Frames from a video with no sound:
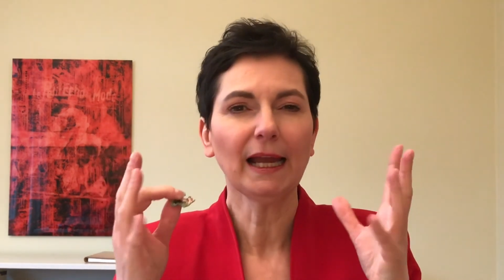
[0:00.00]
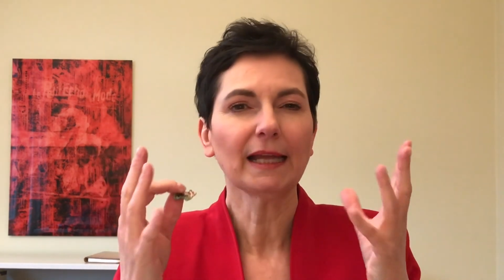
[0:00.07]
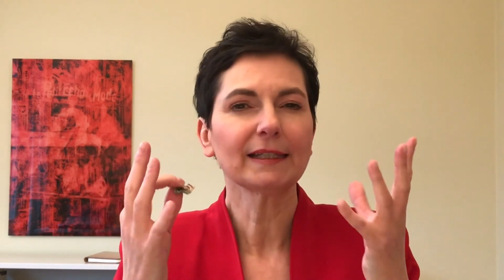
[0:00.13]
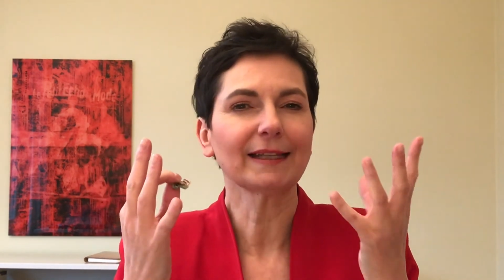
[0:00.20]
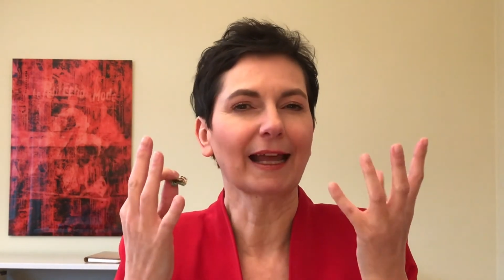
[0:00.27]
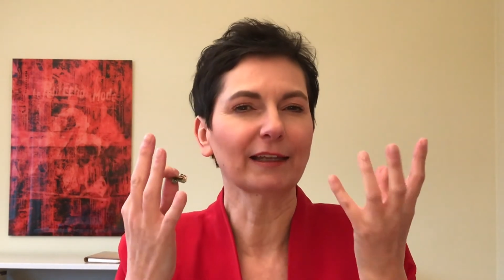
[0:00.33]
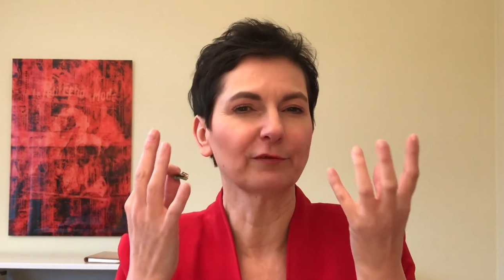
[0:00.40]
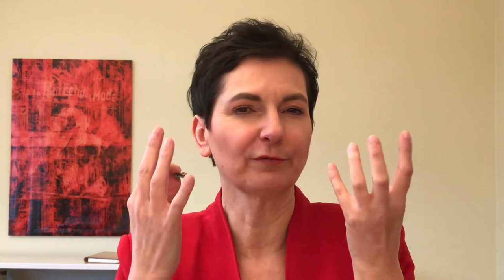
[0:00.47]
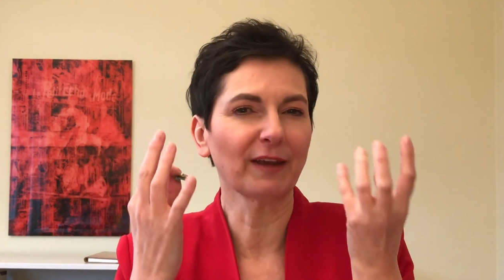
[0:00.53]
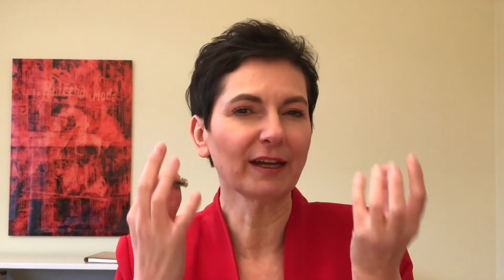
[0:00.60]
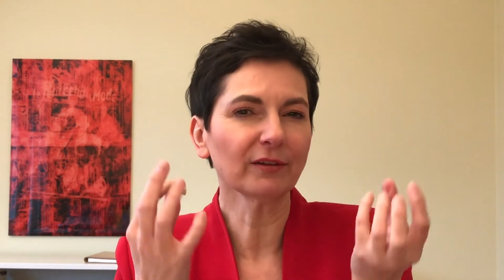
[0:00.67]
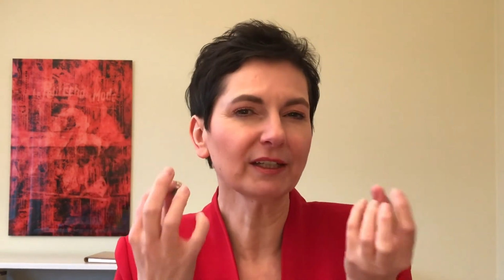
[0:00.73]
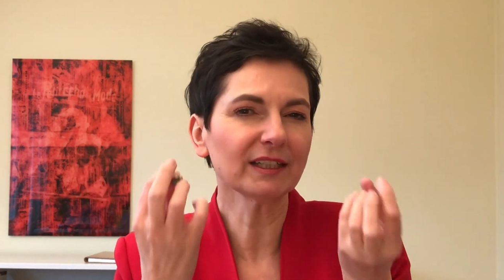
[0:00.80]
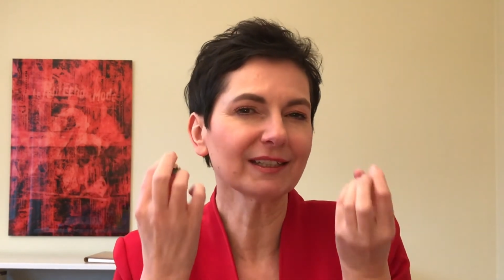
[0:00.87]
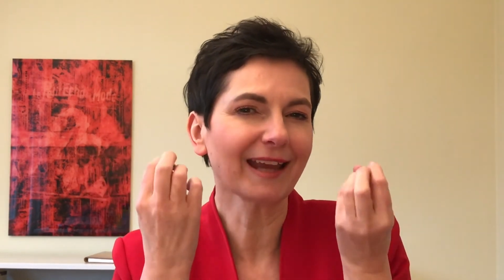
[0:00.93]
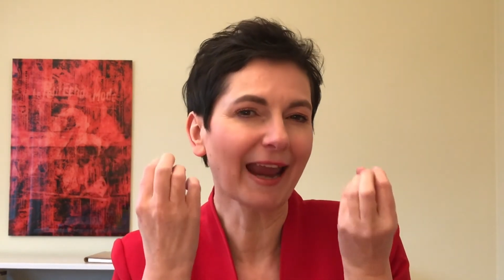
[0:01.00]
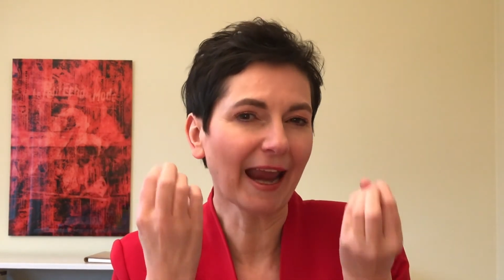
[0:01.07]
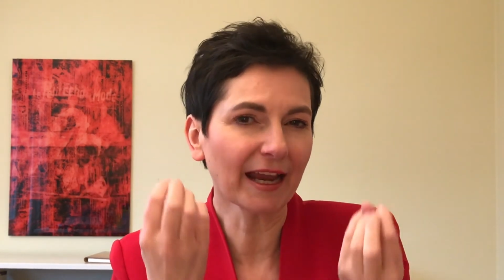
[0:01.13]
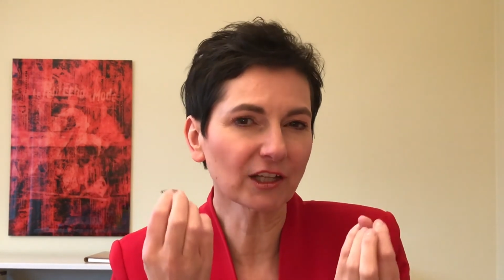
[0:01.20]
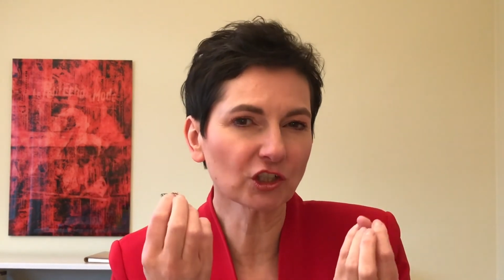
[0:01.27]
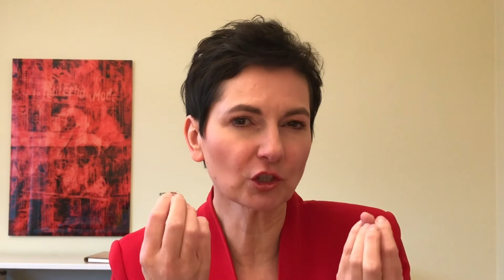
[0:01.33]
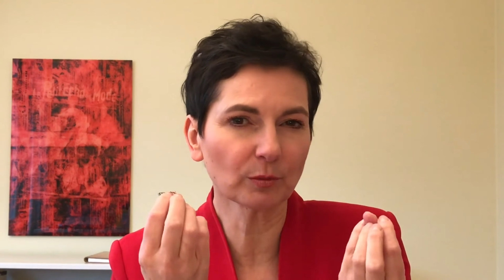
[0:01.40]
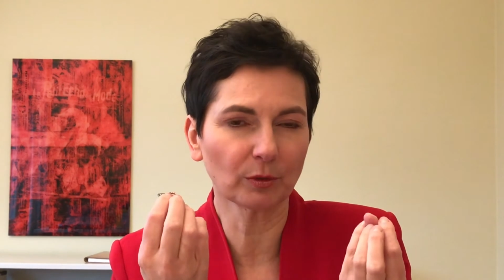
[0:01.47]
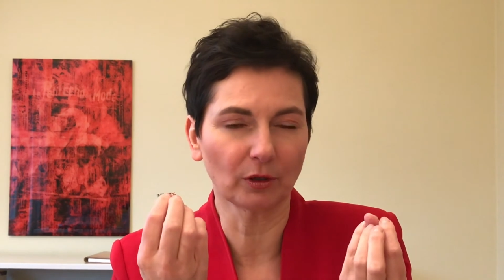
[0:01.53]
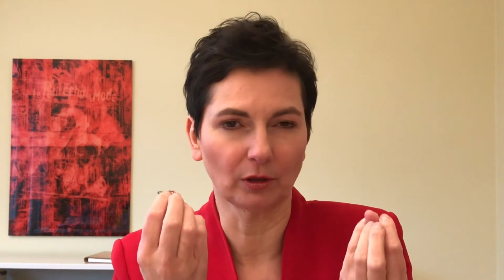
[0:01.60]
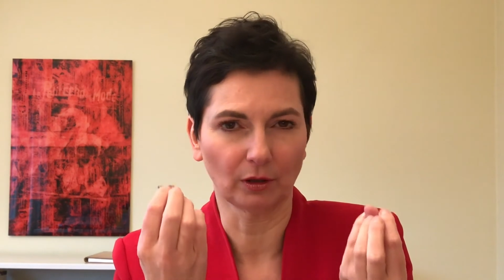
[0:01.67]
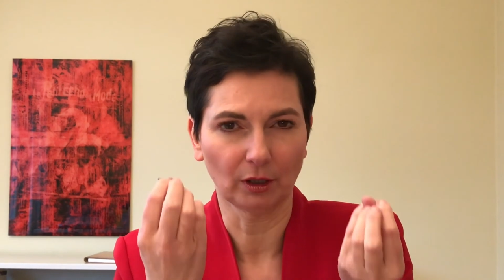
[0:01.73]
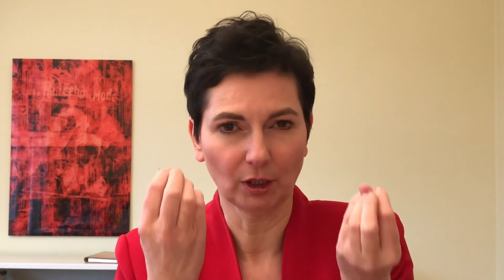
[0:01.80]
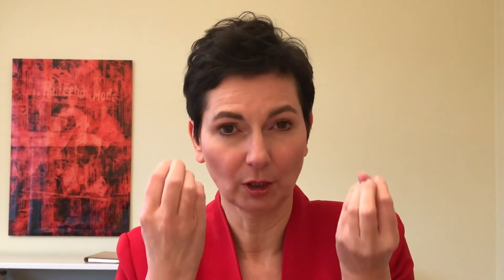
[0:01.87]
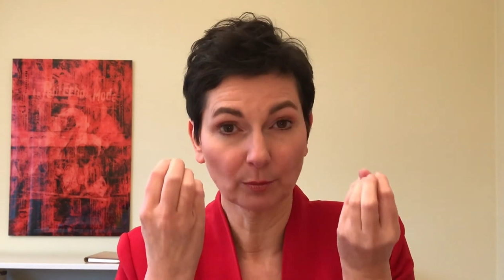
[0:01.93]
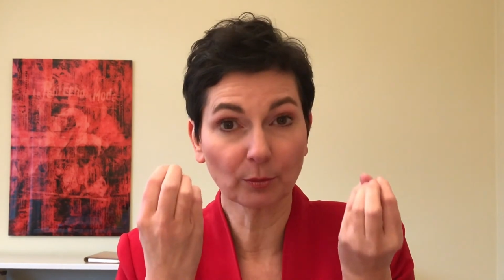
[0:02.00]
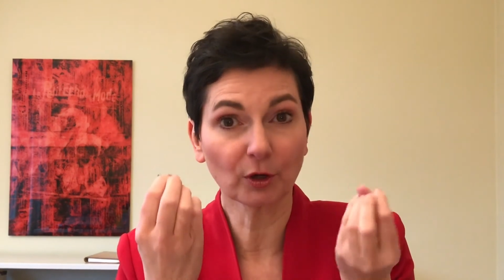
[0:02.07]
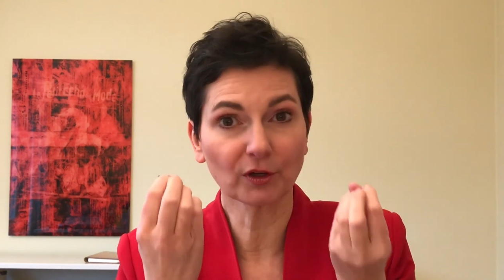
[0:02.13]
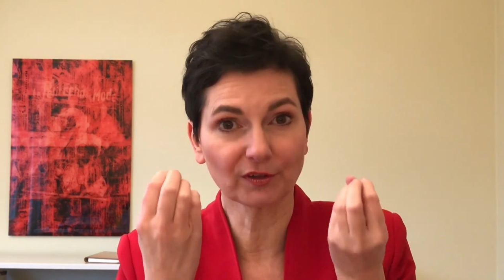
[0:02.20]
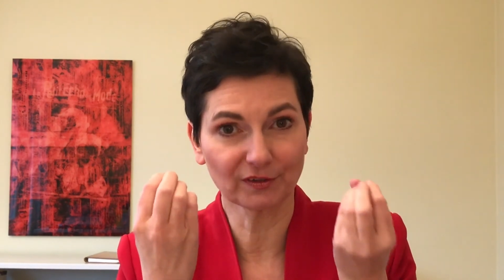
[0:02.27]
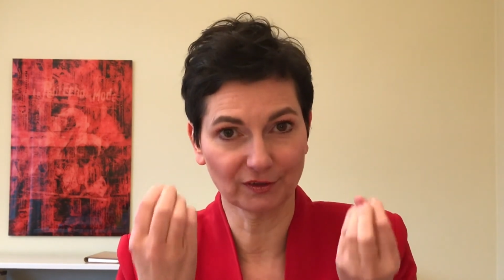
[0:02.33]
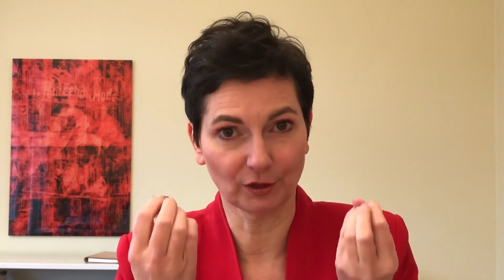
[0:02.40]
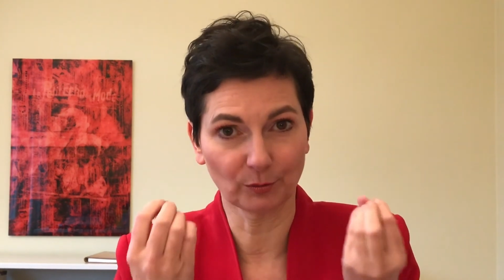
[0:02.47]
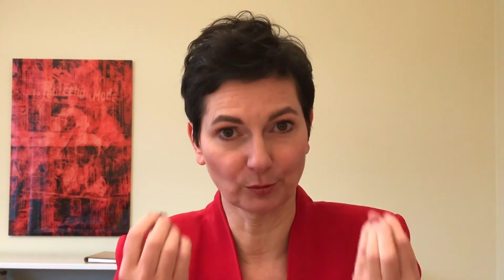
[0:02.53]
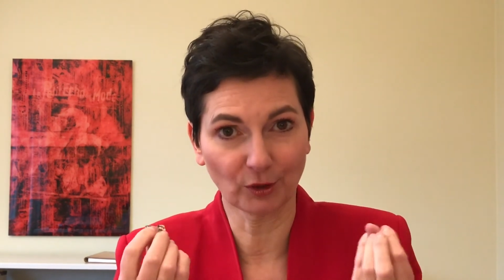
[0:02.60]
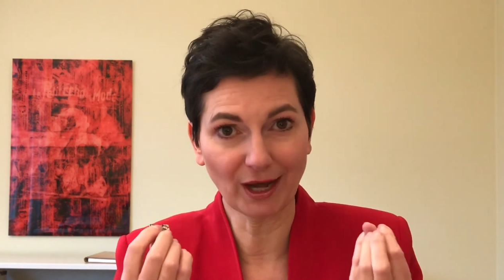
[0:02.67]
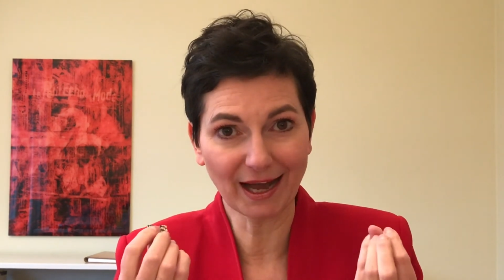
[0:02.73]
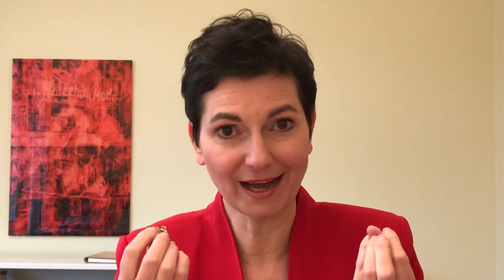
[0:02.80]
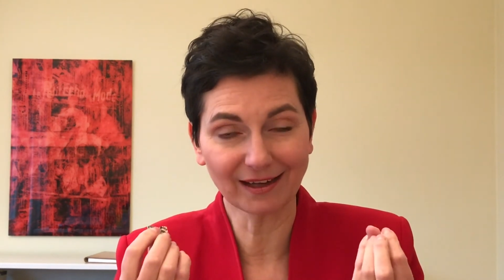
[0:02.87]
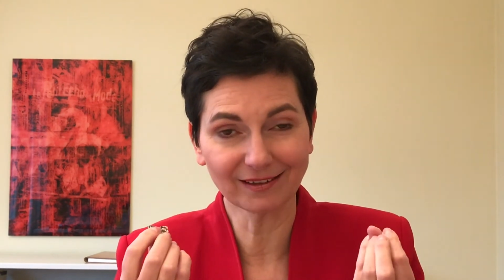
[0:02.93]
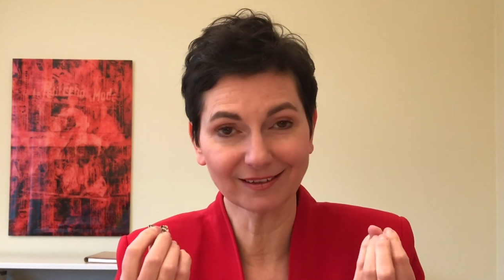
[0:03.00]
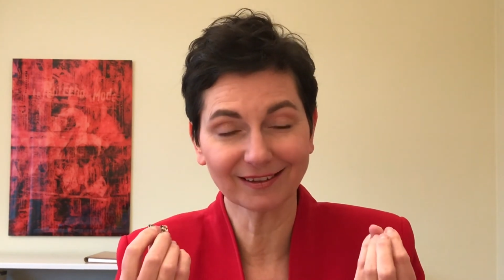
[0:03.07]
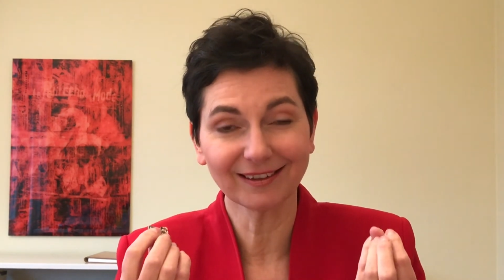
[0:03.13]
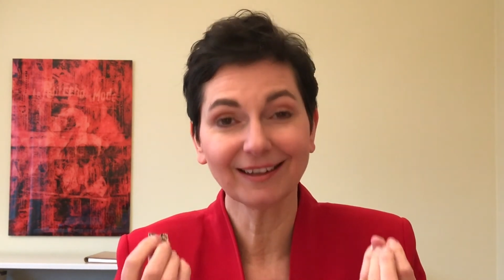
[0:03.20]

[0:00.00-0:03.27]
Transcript: that very tangible personal brand,